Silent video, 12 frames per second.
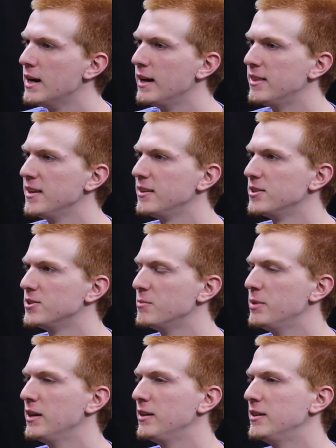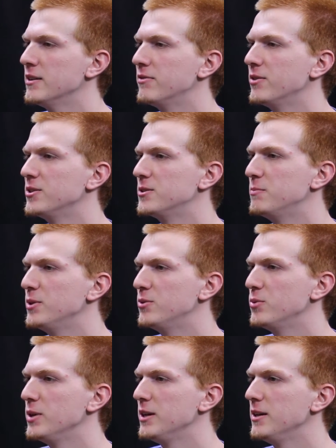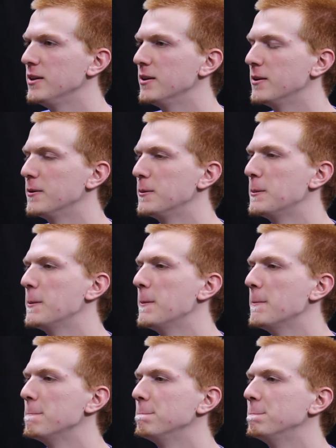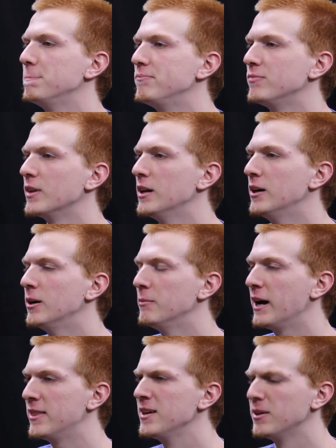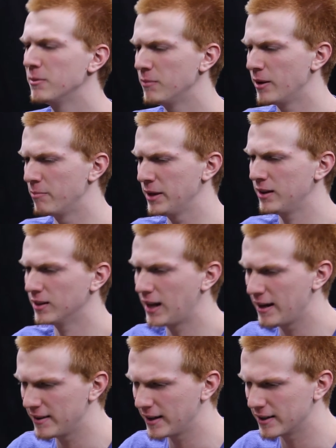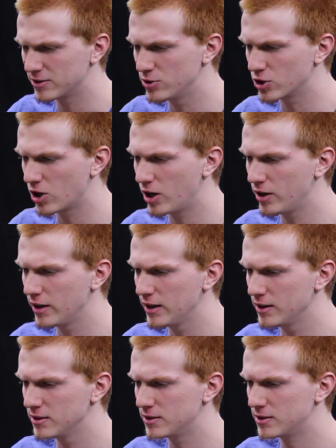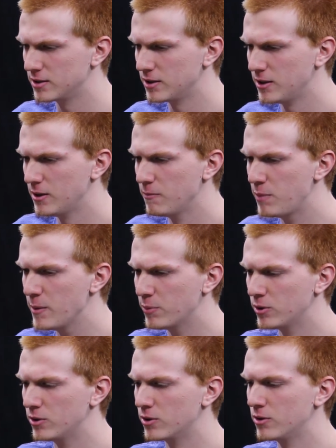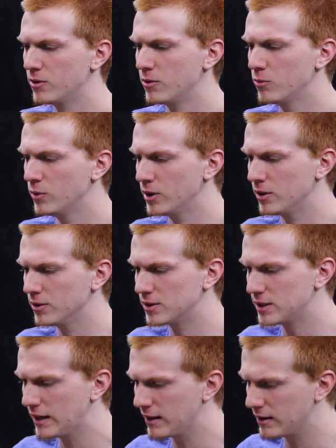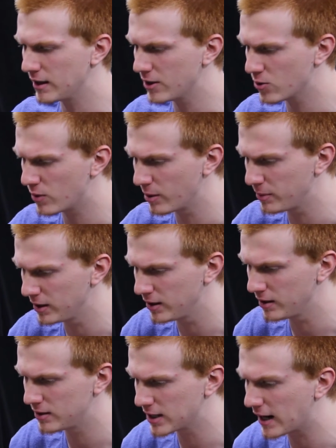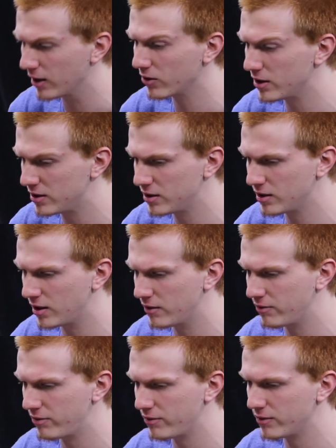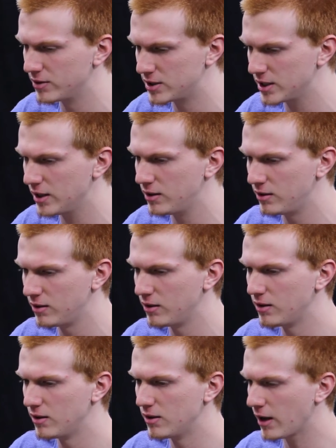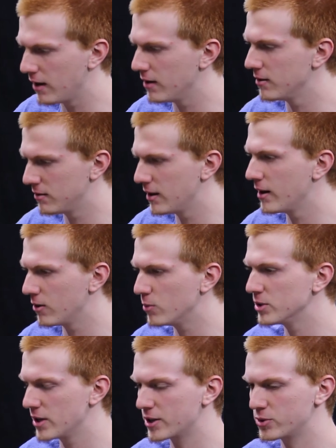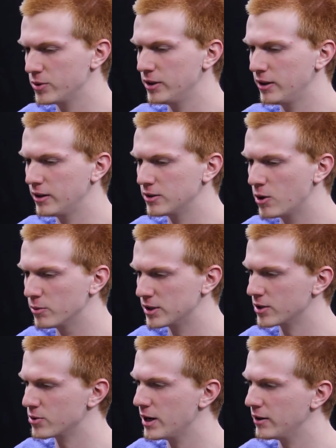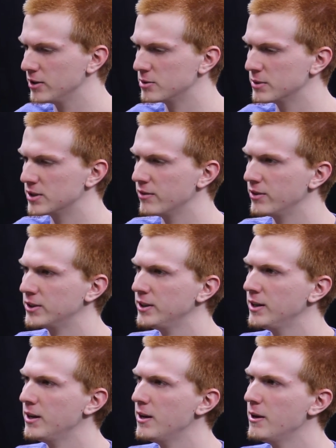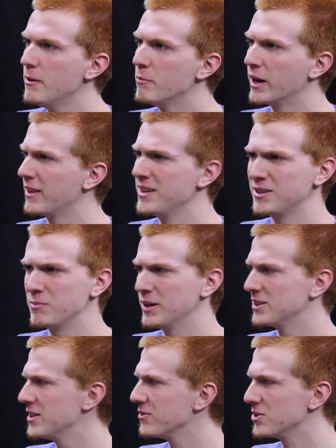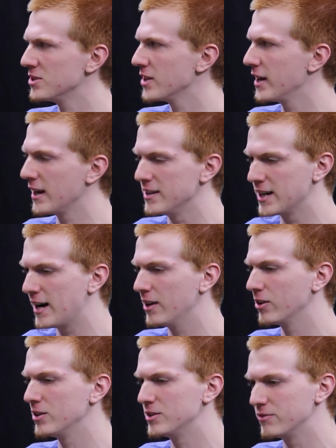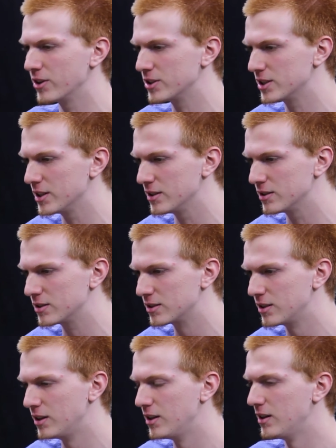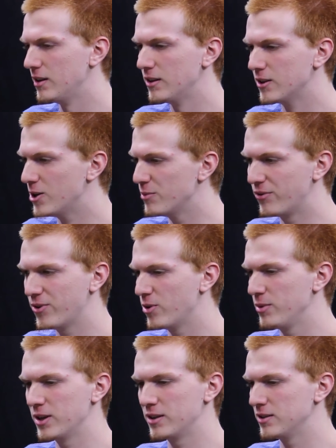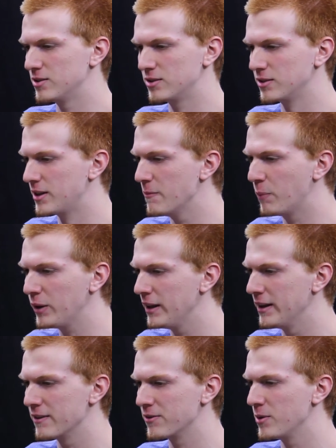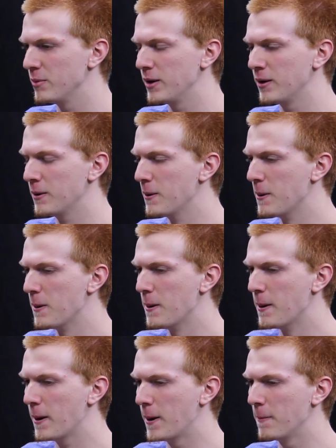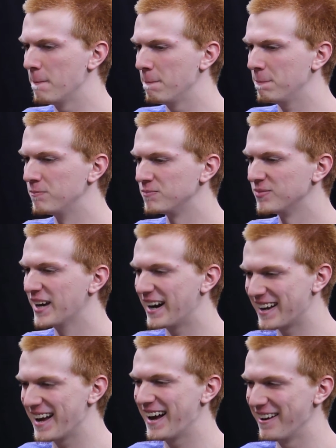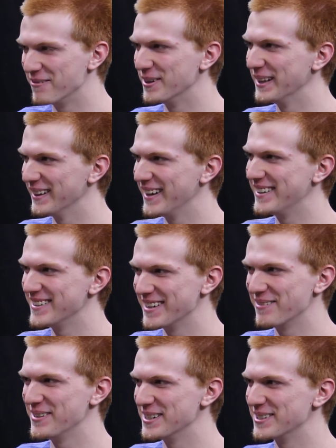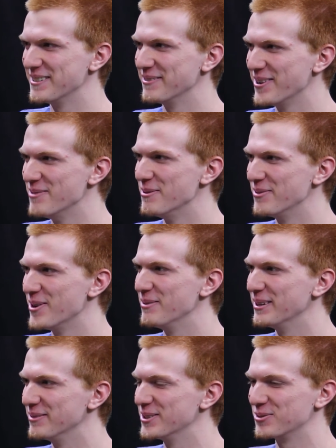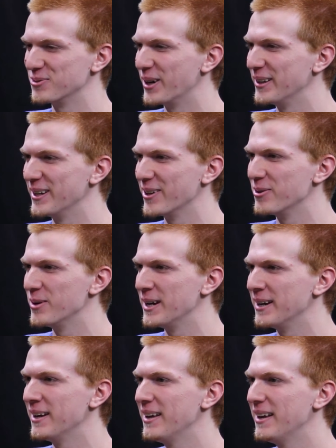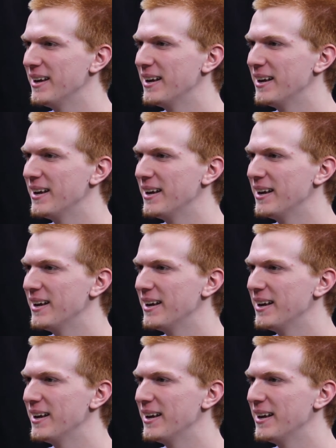Yeah, I think there's a big difference between, I think a big line that gets drawn is people will say that they don't want to be tolerant of sin and then homosexuality specifically. But I think the biggest difference is like intolerance versus homophobia is completely different to me. I really liked your definition of homophobia, of just running the other way.